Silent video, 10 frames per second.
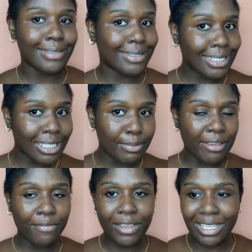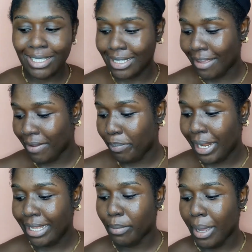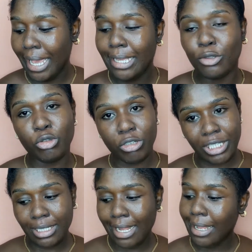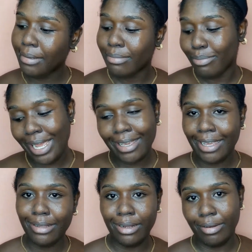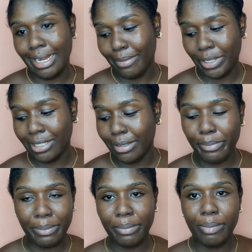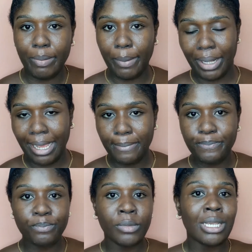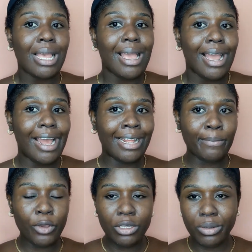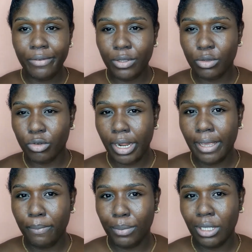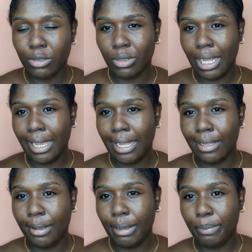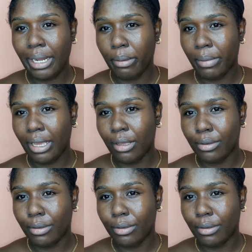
This is my face. I've applied my Neutrogena Blackhead Eliminating blah blah blah blah blah, and I'm going to leave it to dry a bit so that I can now apply my